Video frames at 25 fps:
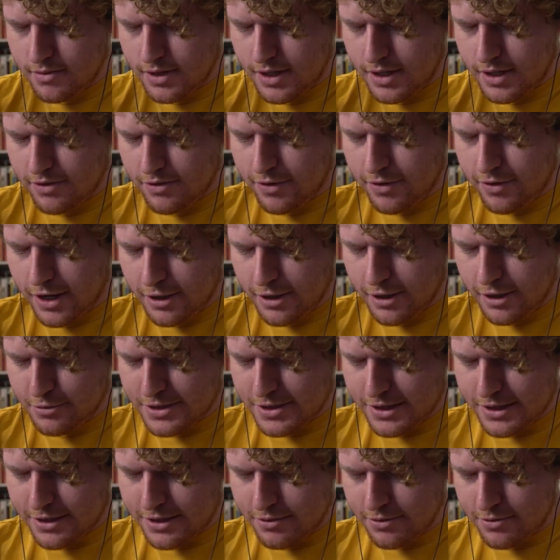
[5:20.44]
If I
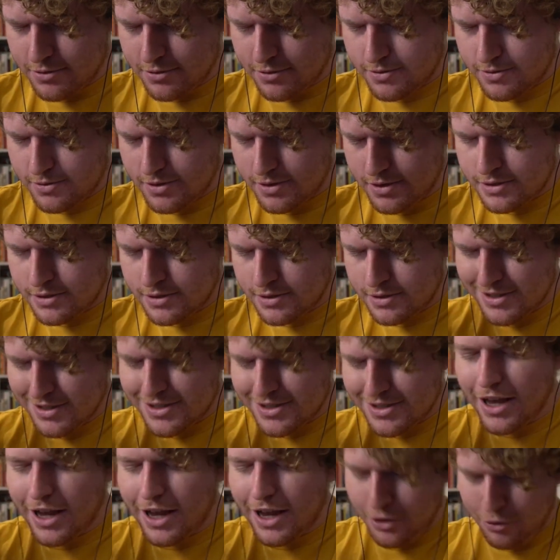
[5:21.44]
lose it all,
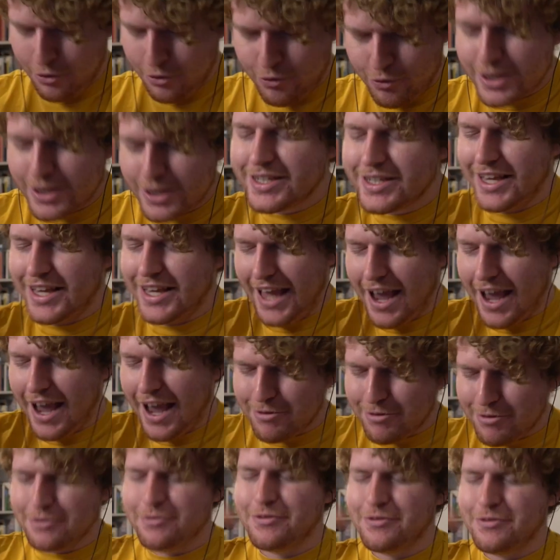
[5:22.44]
it's like you're risking
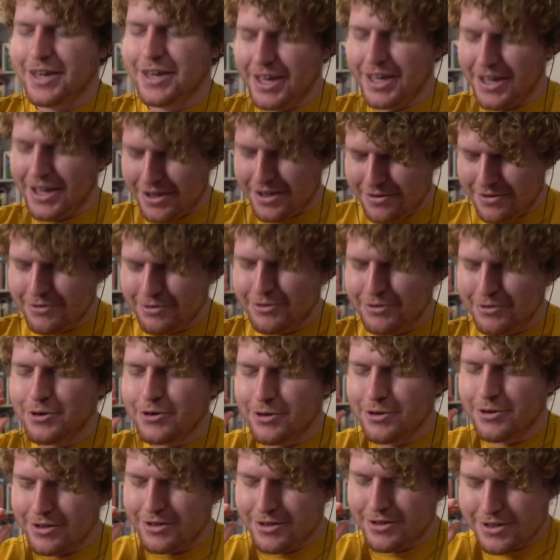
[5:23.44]
everything
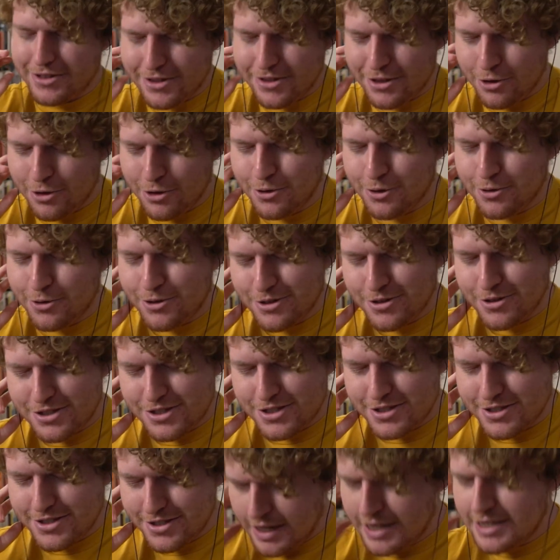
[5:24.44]
for the
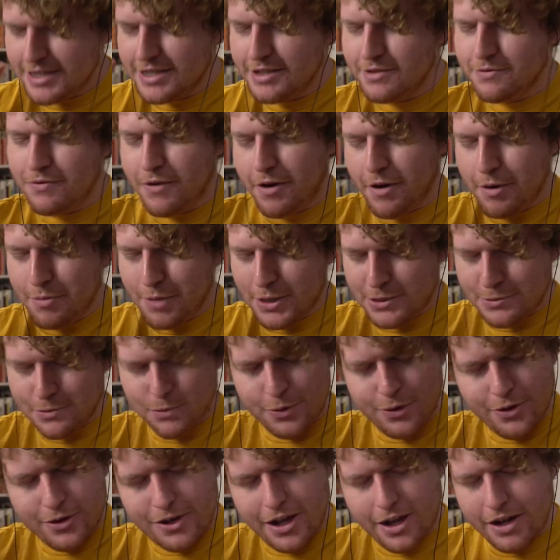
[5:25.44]
cause. This is very much
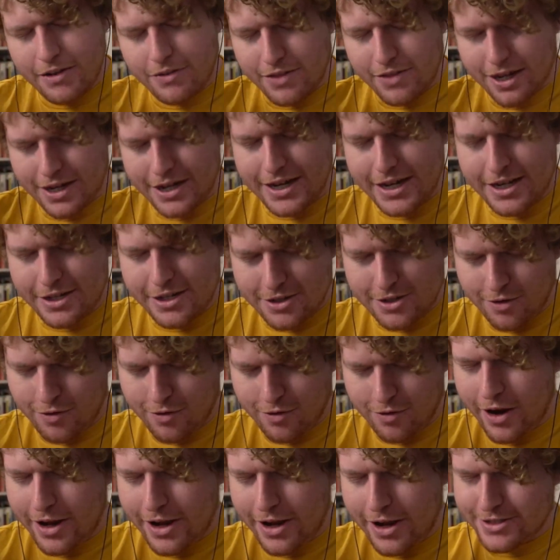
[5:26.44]
more kind of the Linked
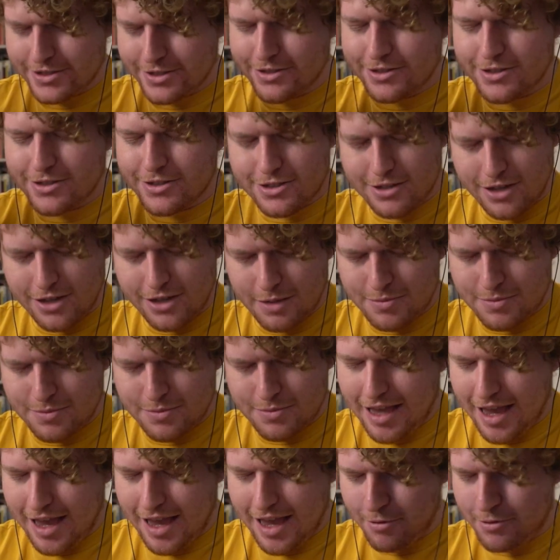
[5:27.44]
Horizons type
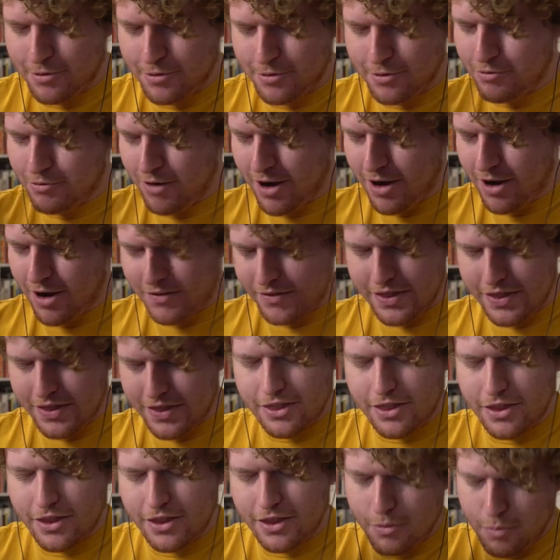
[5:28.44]
sound rather
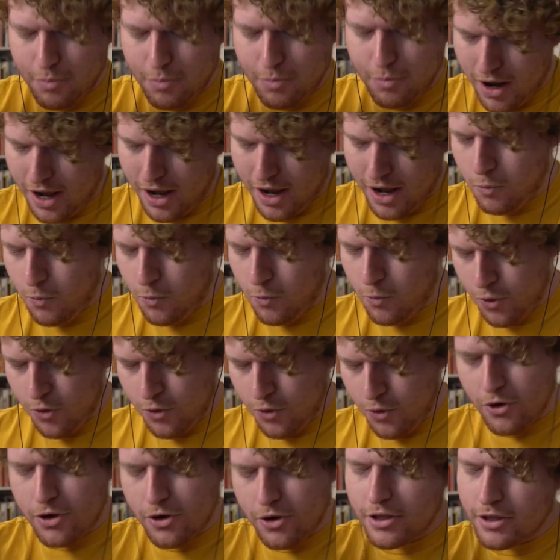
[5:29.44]
than the My
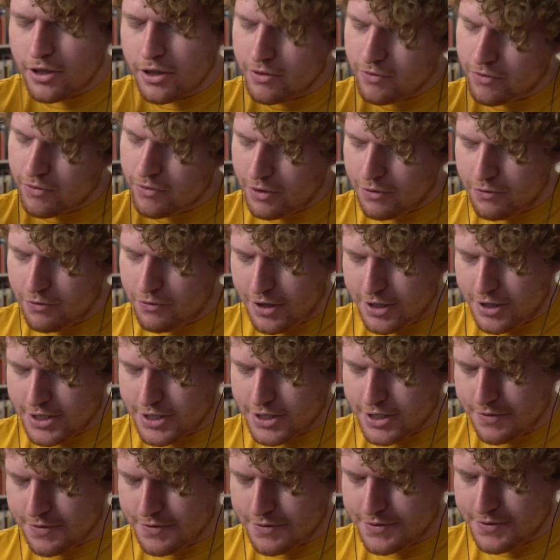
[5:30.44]
War for the
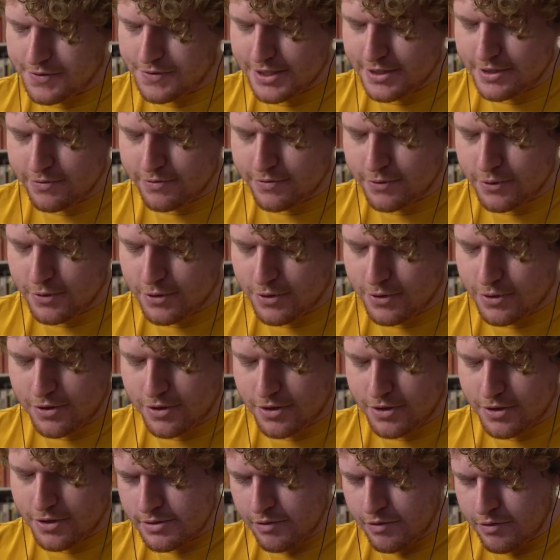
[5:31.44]
first half of season
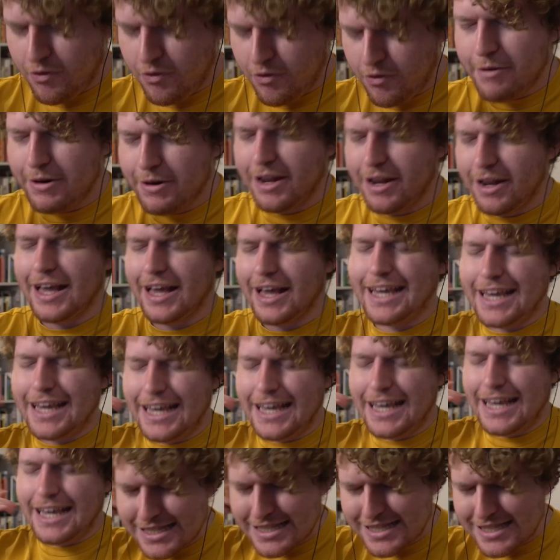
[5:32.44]
four. Very like
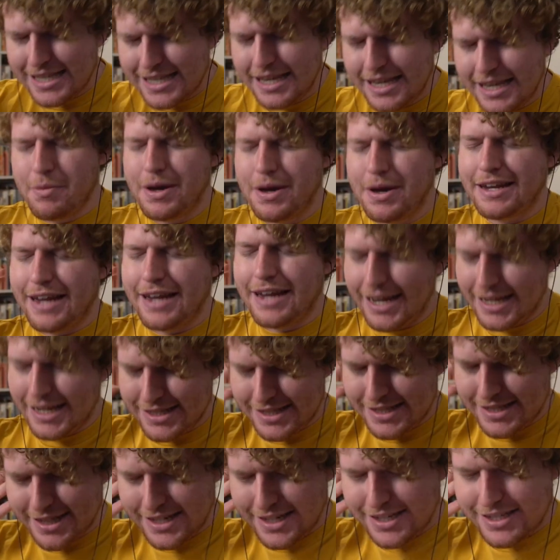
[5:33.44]

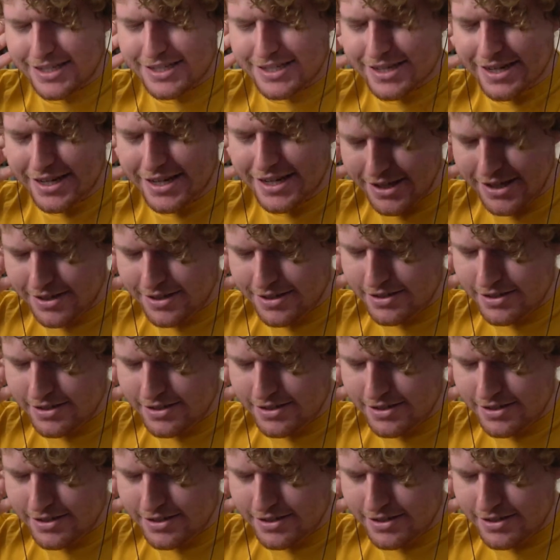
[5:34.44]
intimidating, isn't it?